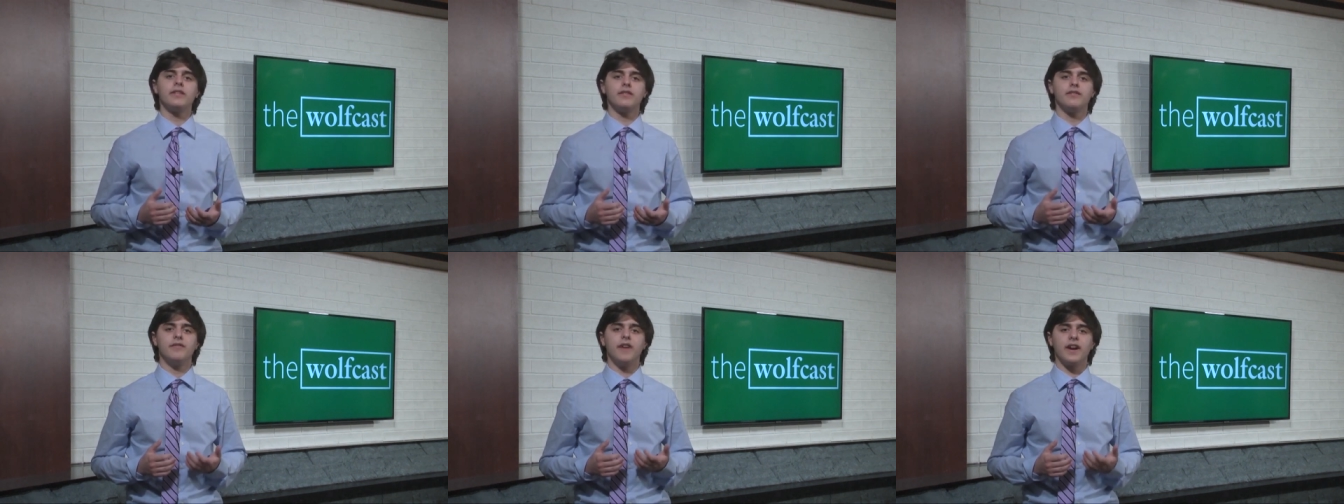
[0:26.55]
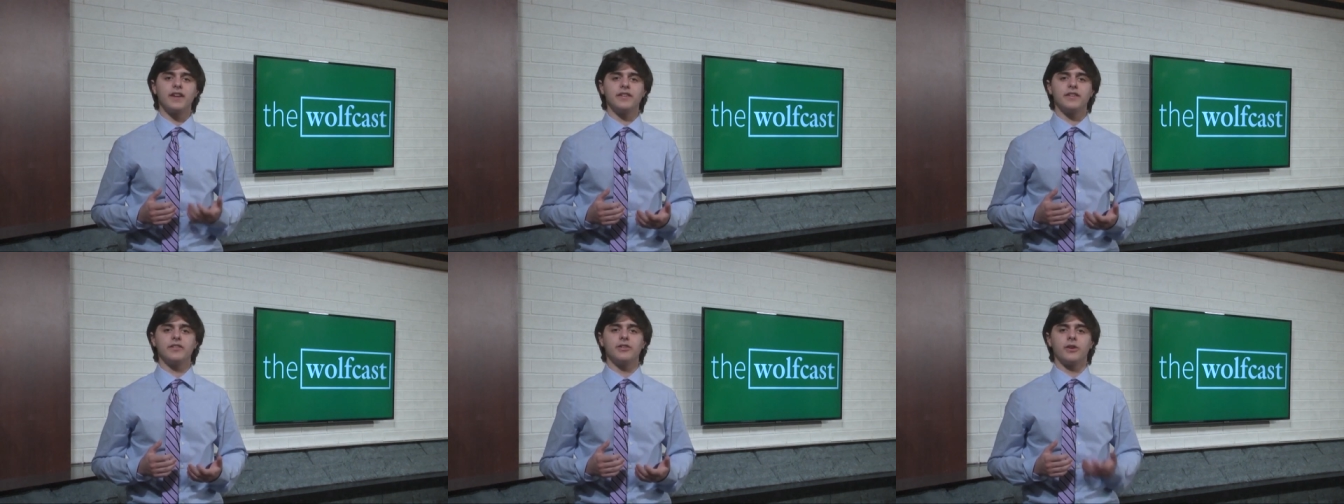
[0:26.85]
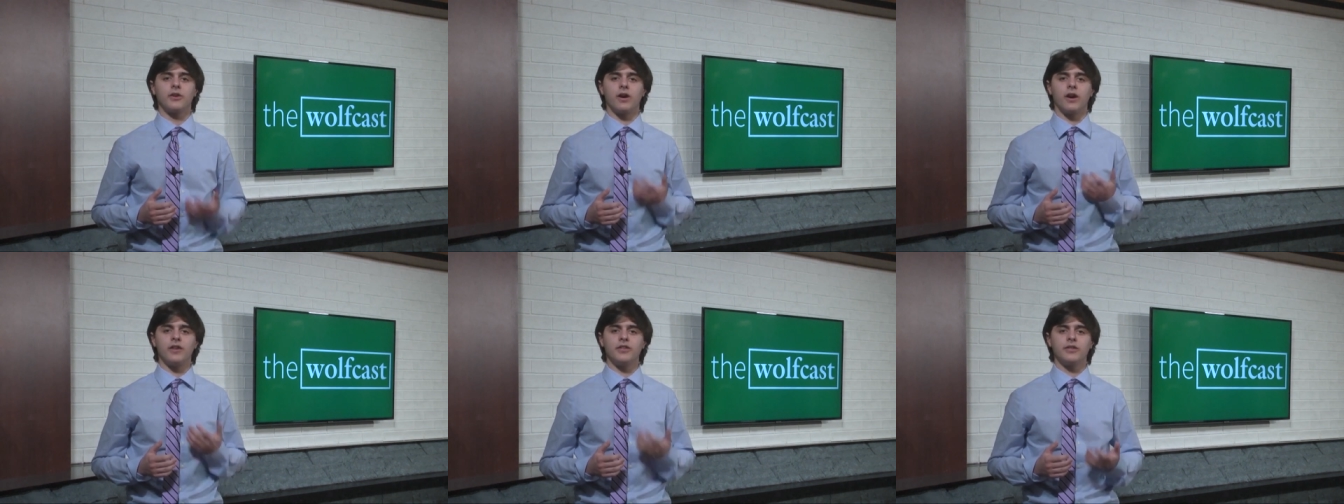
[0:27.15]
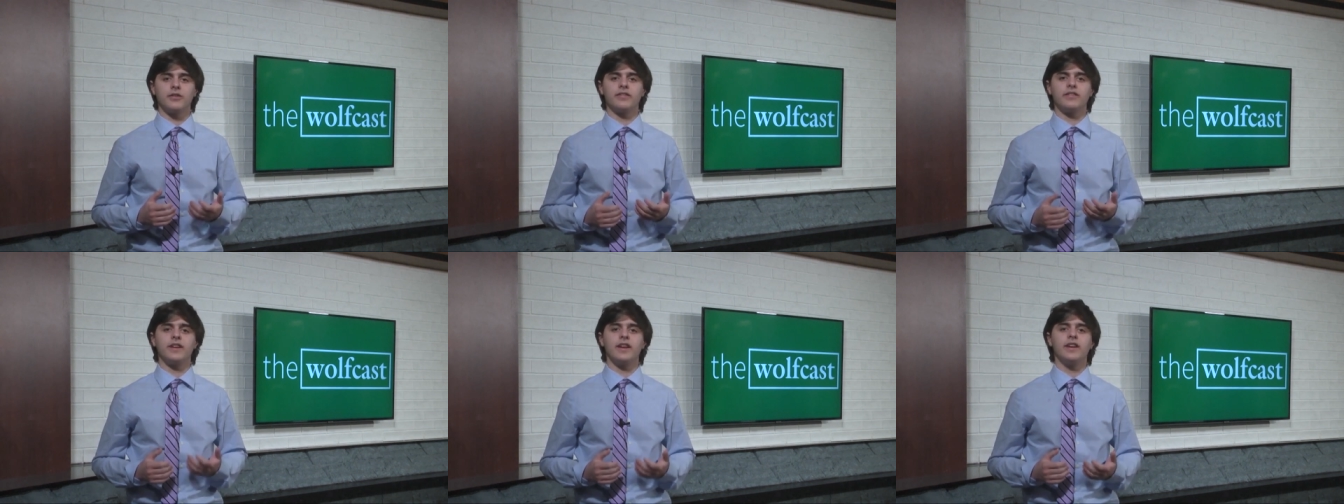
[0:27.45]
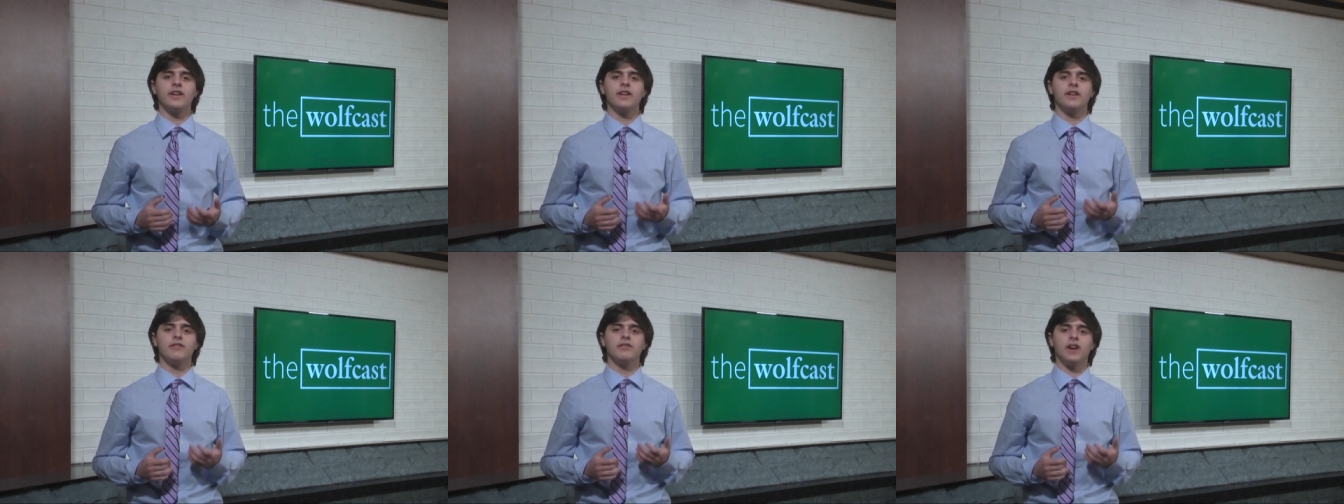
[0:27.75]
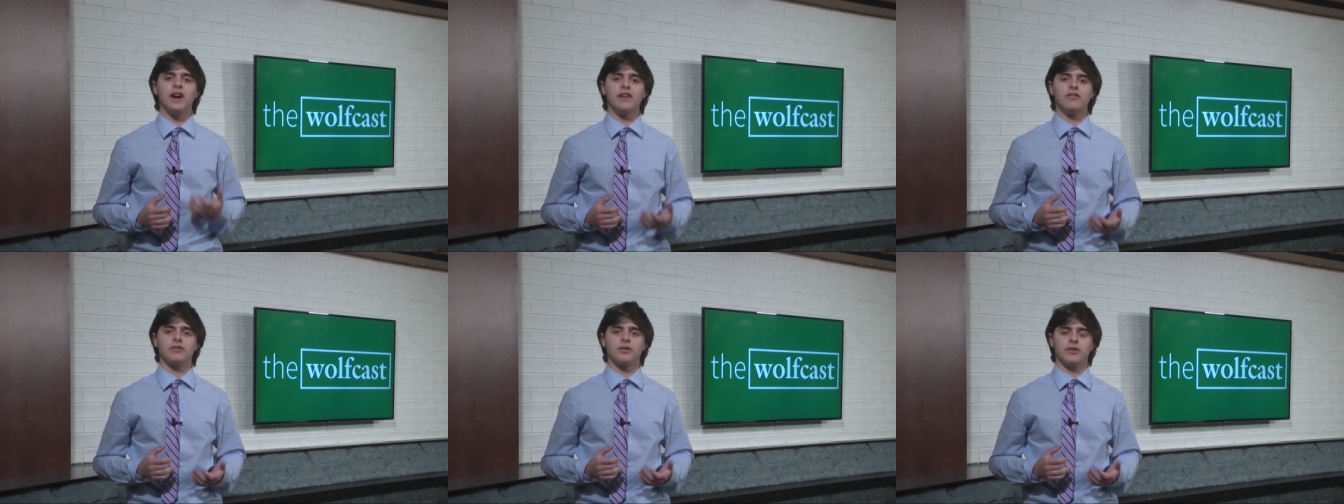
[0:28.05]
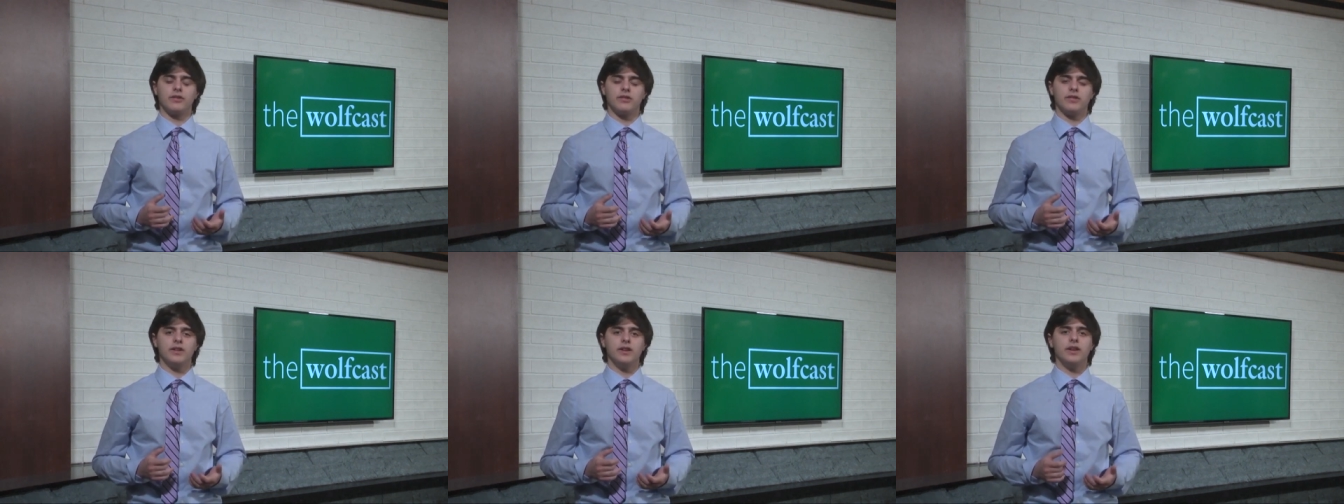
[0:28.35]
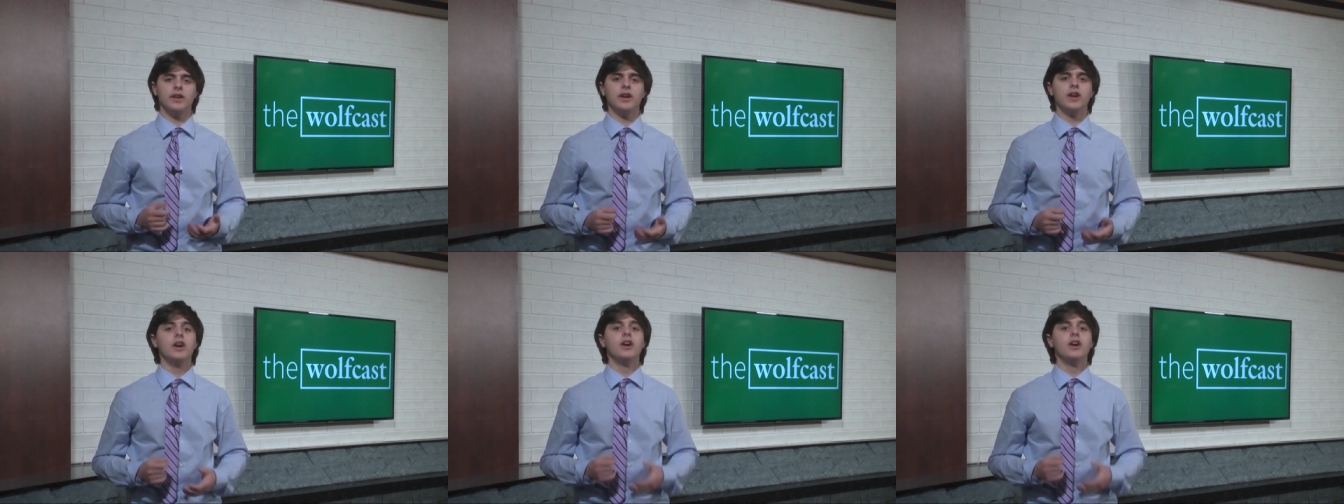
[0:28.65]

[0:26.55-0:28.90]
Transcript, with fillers: affected your understanding of diversity?